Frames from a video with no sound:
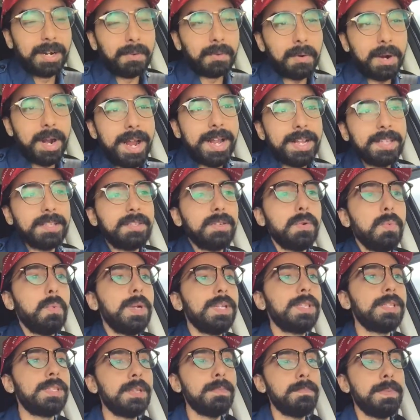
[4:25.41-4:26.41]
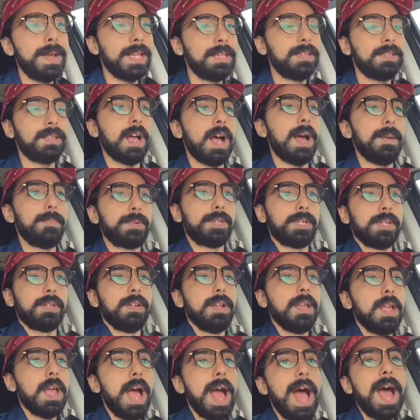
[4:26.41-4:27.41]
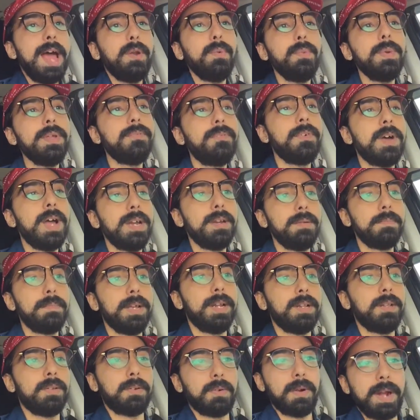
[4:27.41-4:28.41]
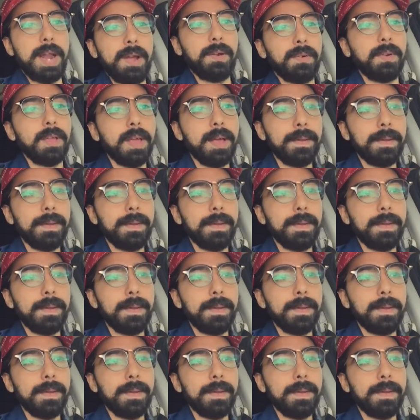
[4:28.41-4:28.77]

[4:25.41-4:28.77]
Right? So what's the best option? How do we find a middle ground?